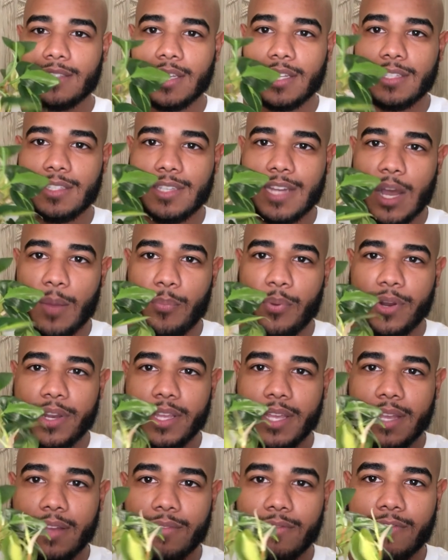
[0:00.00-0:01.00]
It's now
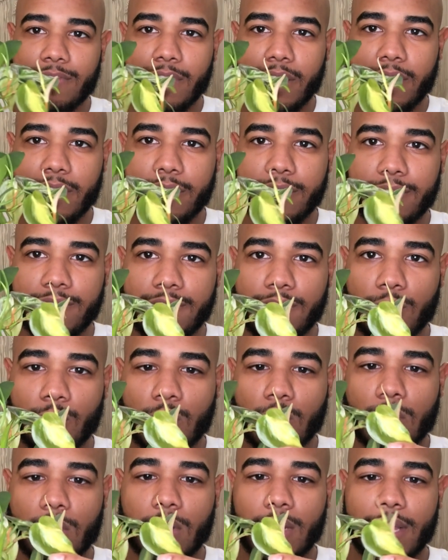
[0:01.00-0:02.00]
putting very
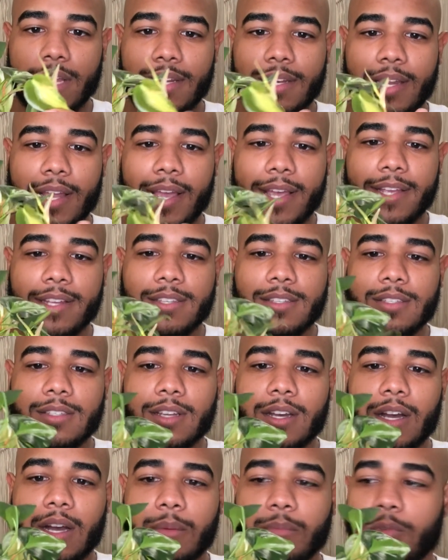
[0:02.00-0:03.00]
full and nice
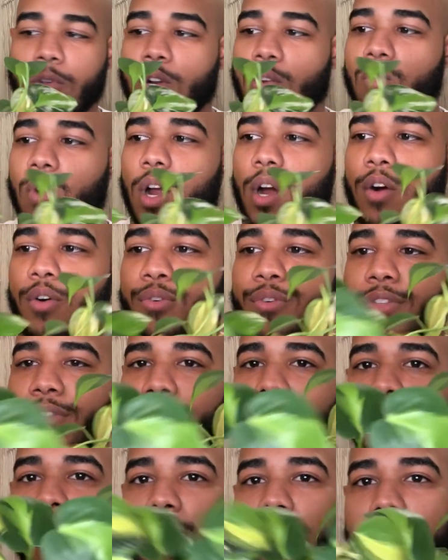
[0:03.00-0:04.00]

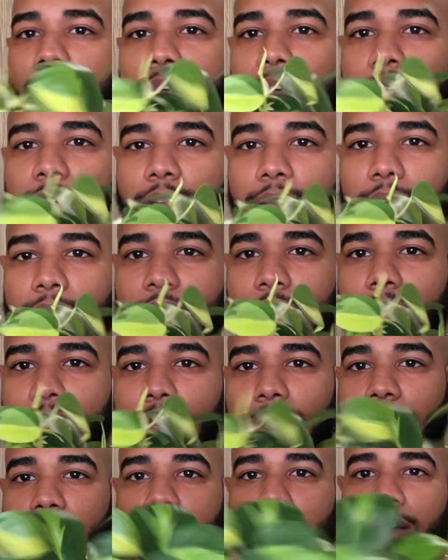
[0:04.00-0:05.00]
growth,
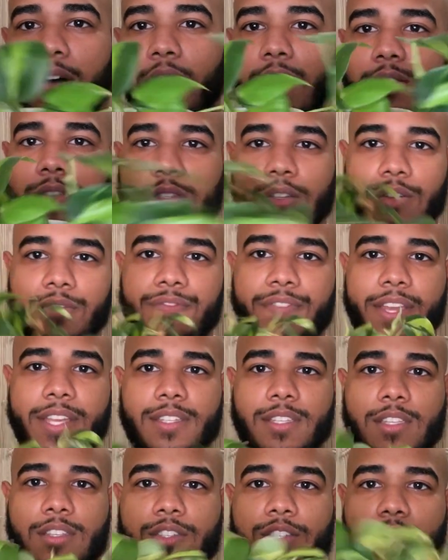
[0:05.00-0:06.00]
and also
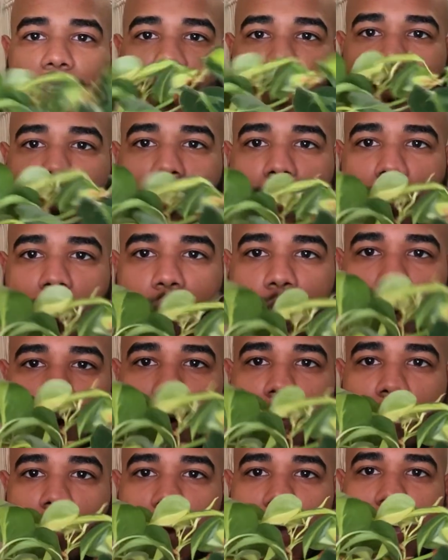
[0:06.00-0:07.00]
faces just the
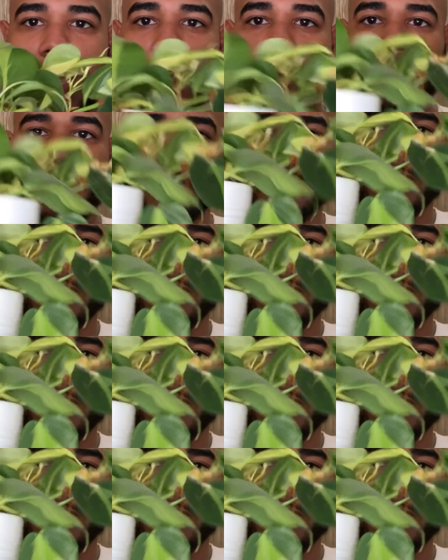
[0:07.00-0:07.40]
one way.